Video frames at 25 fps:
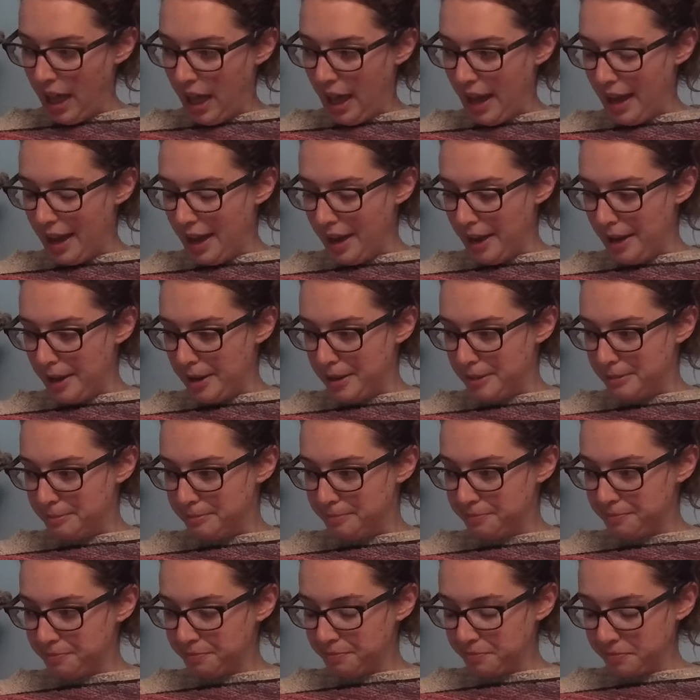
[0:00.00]

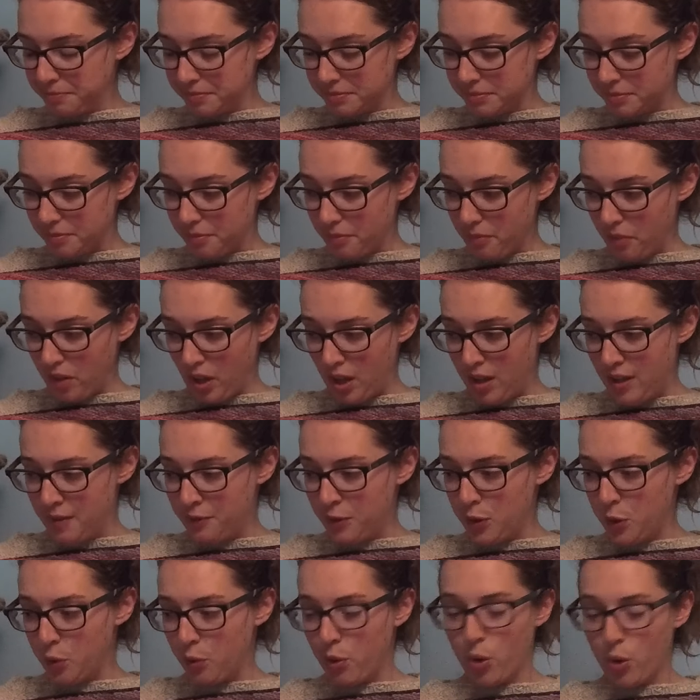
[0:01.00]

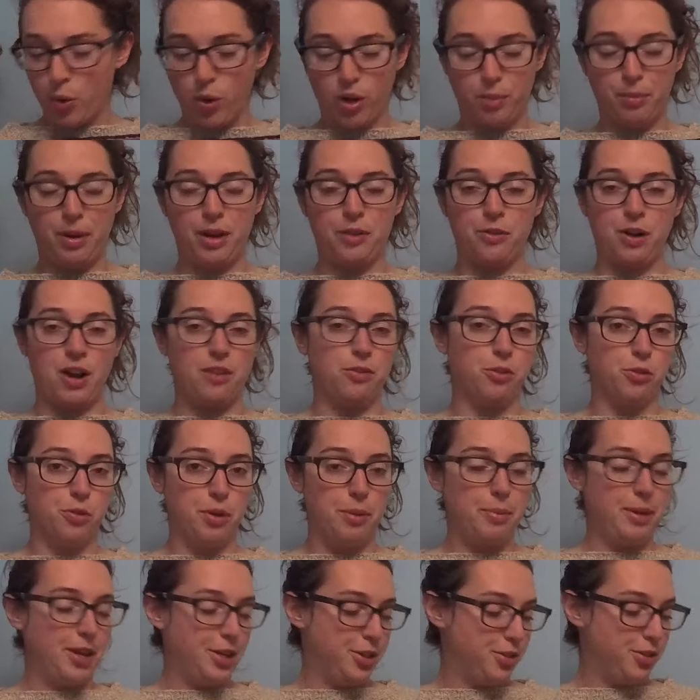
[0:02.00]
If you go on my
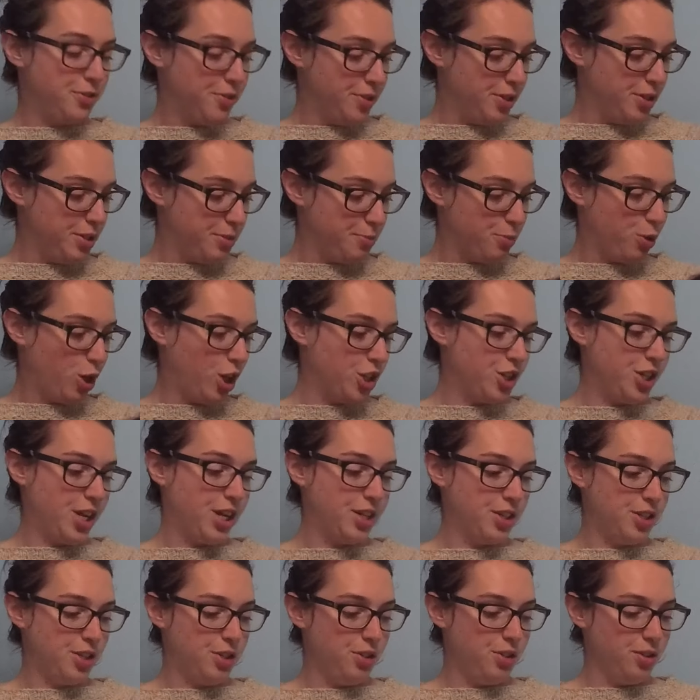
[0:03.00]
Ravelry page for this
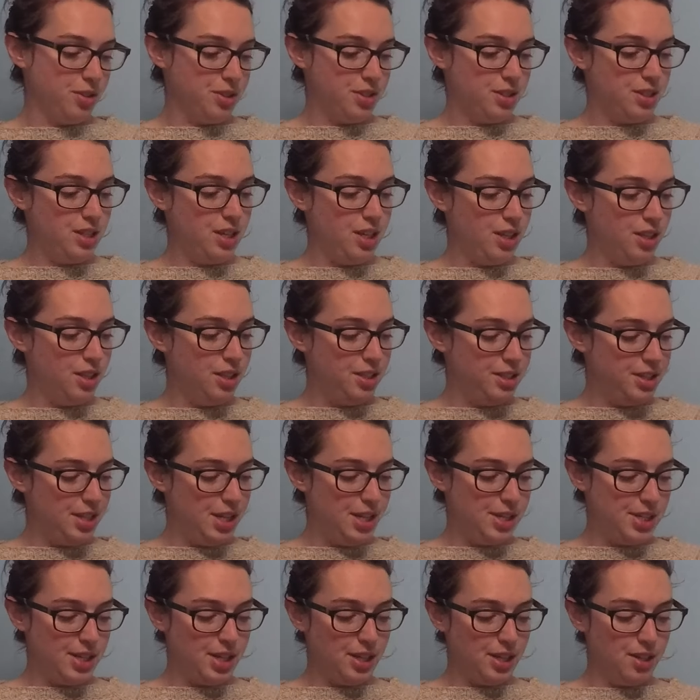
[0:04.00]
project, you'll see the
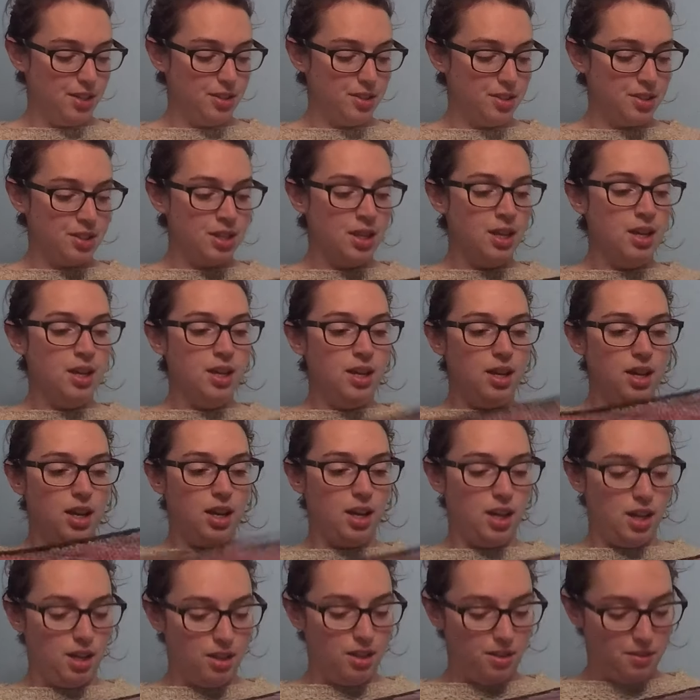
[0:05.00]
details
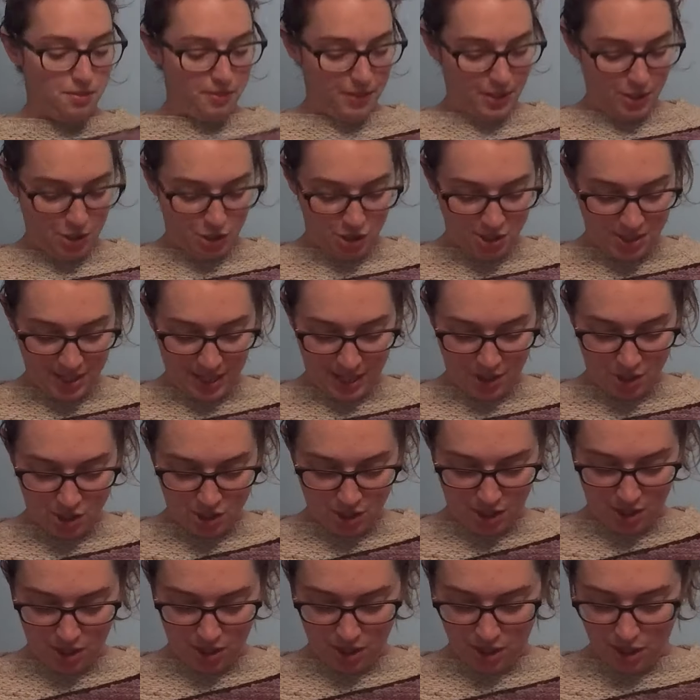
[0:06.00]
of each
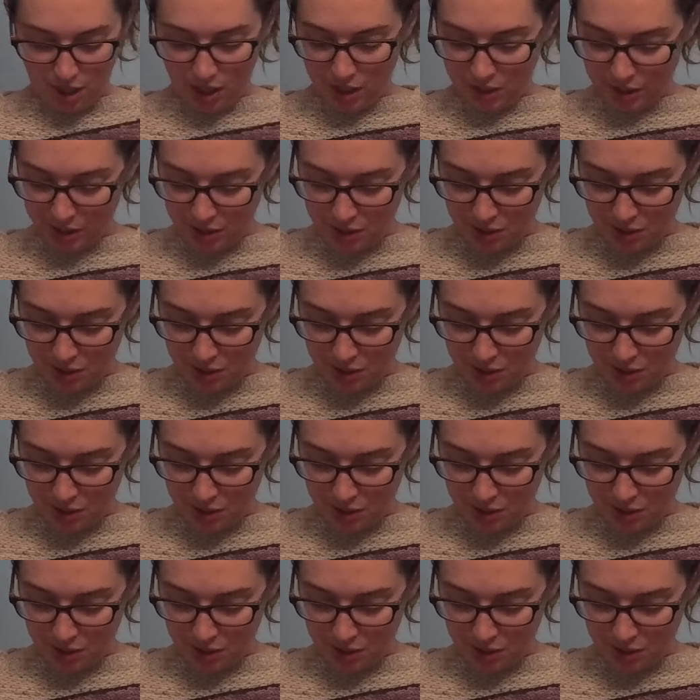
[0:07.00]
section, the yardage